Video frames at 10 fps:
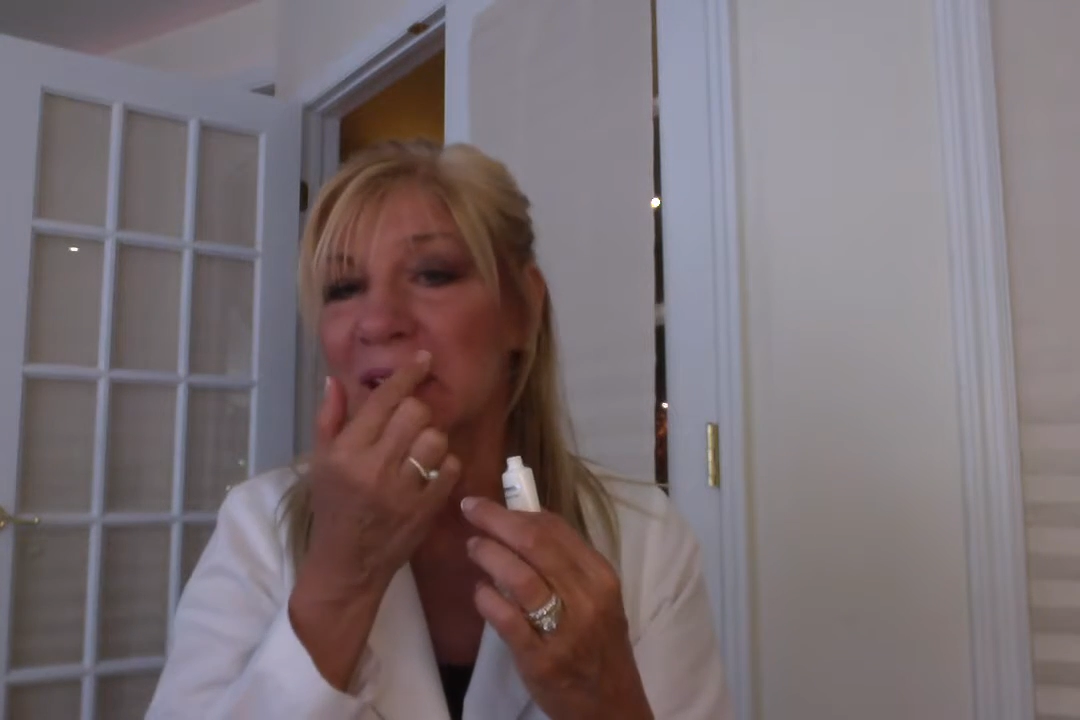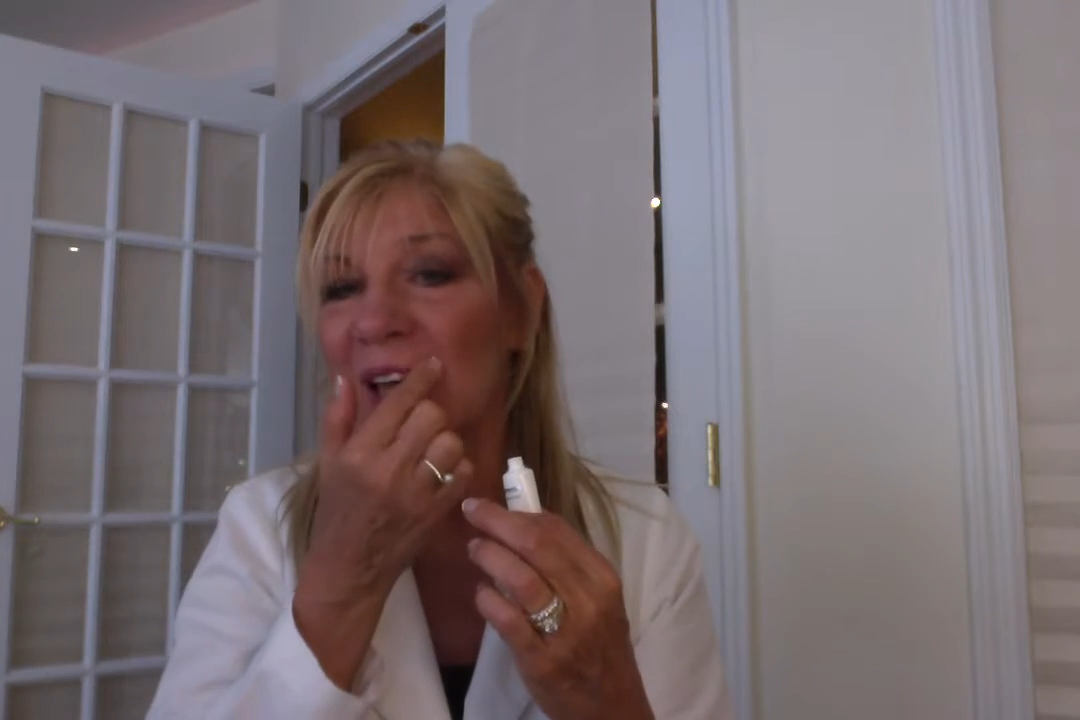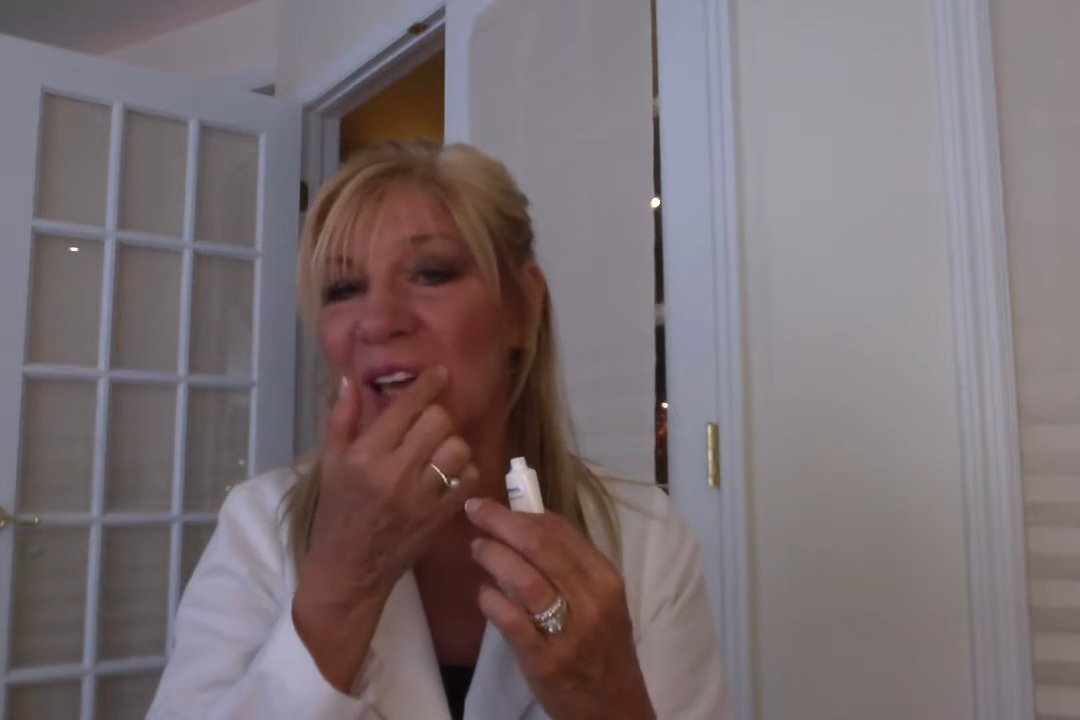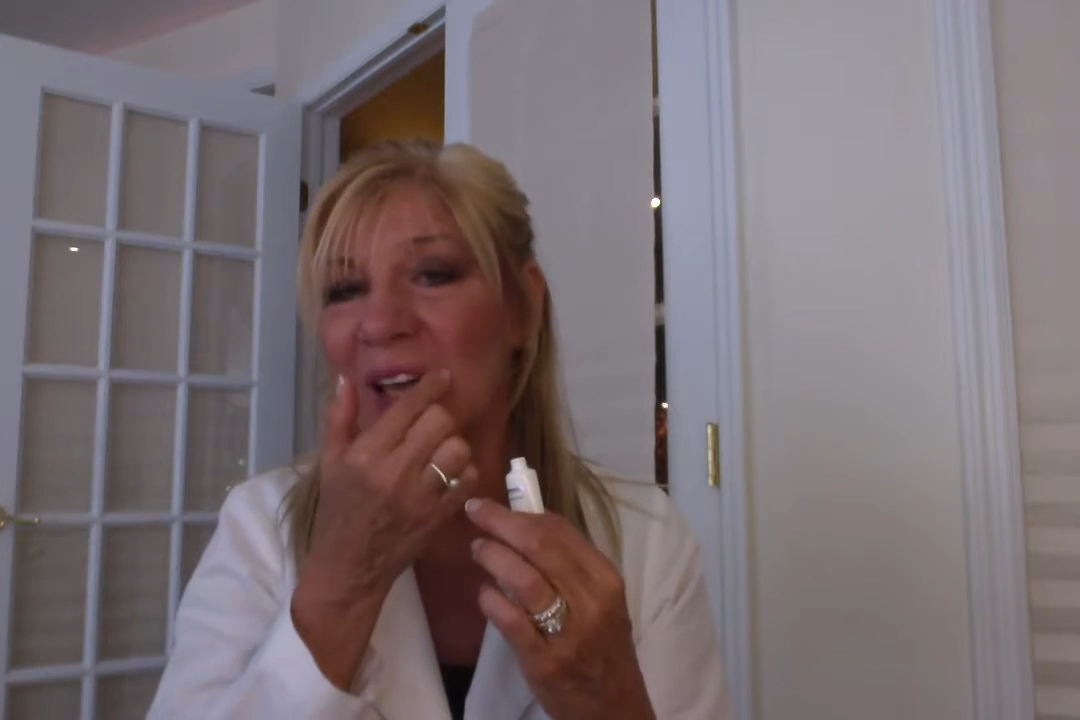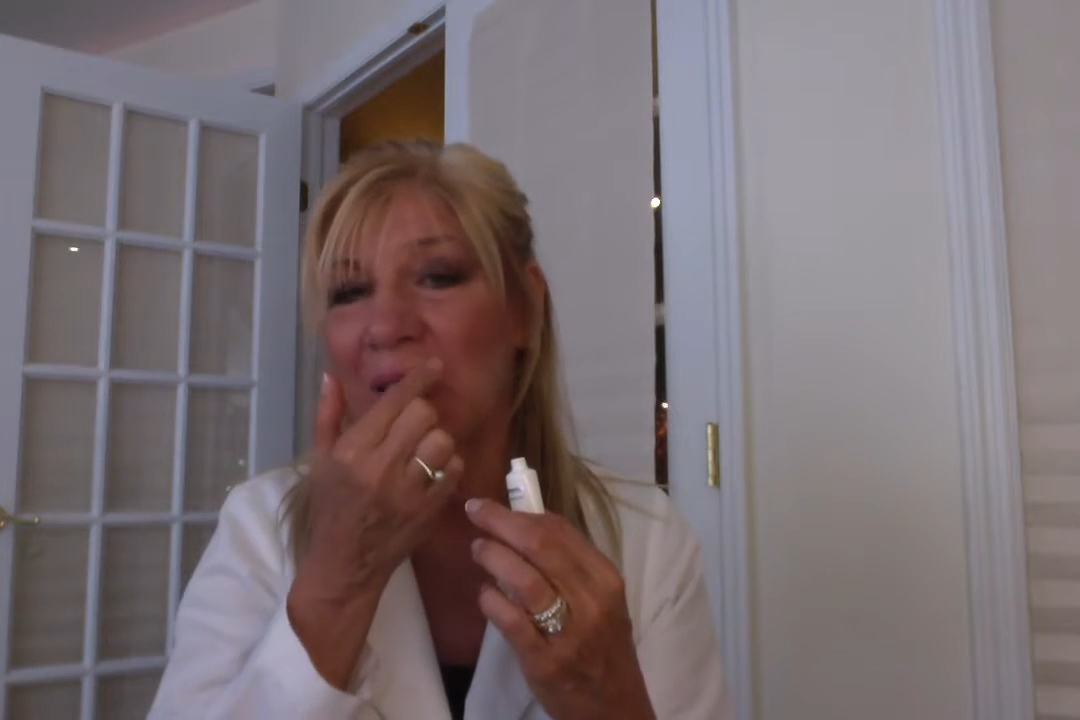
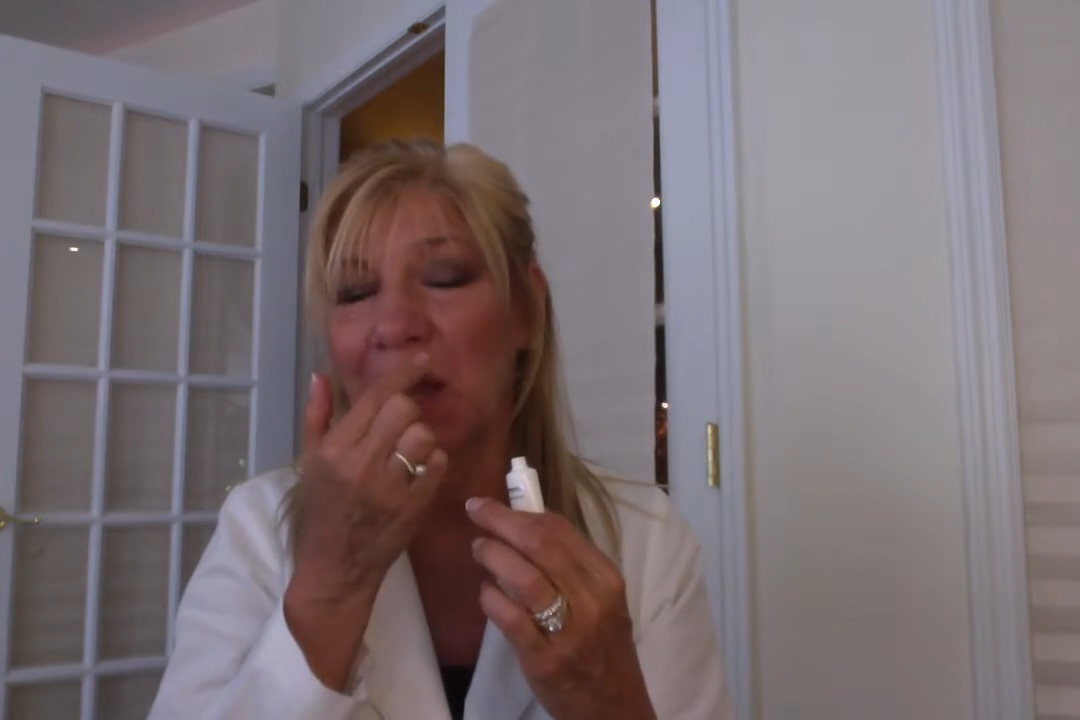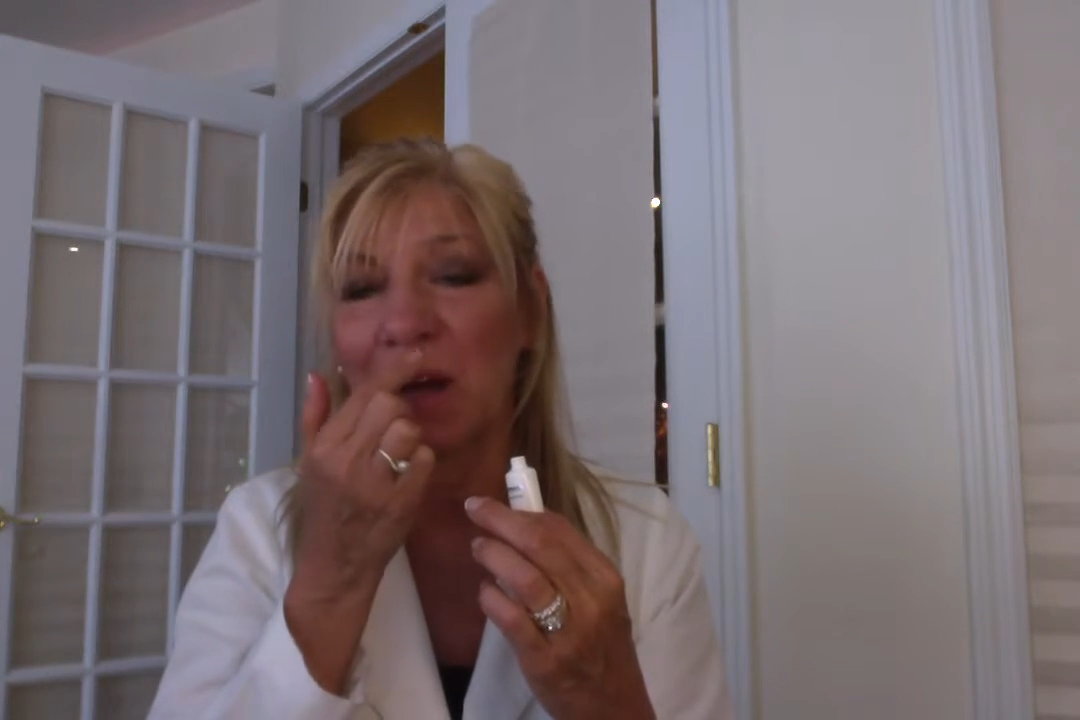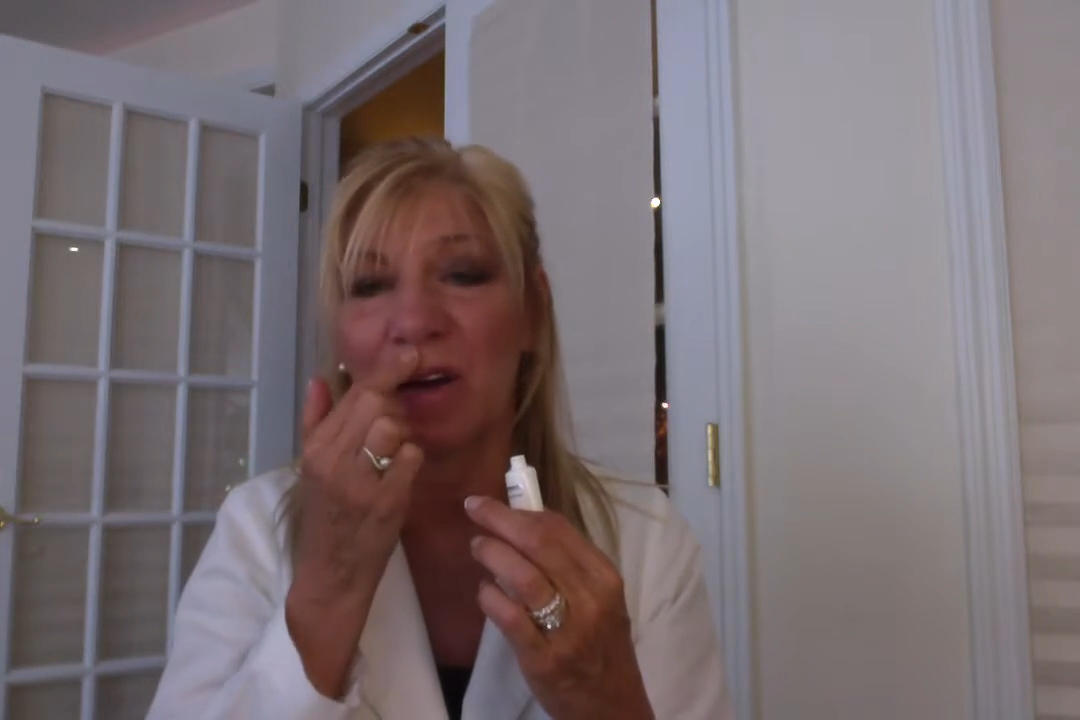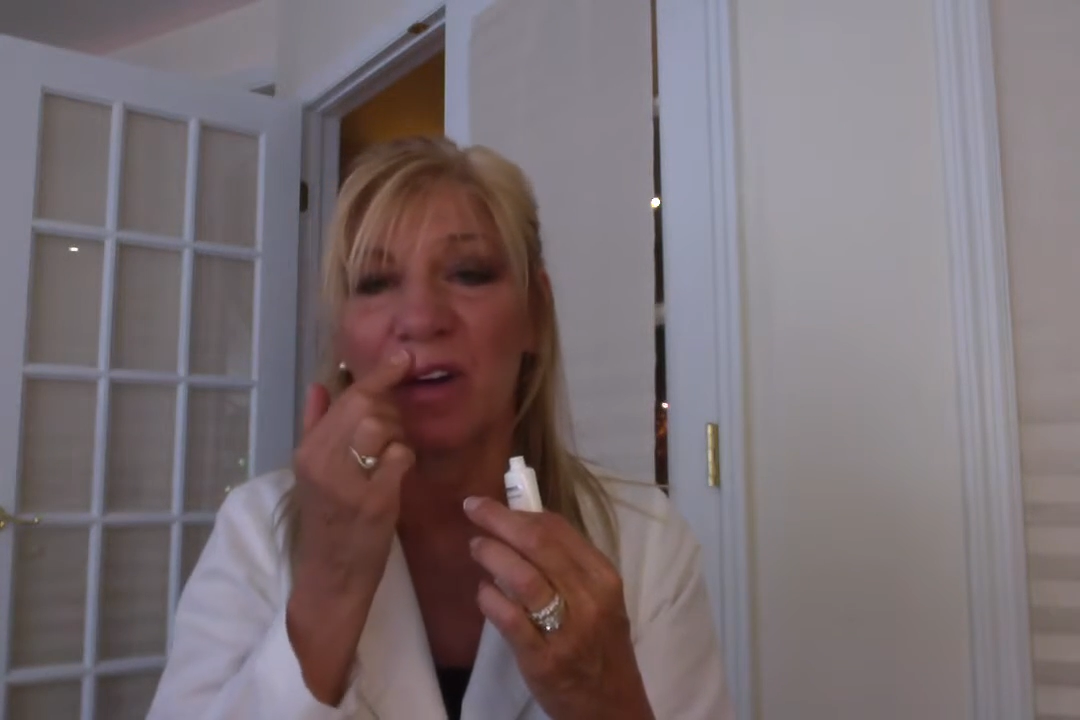Take care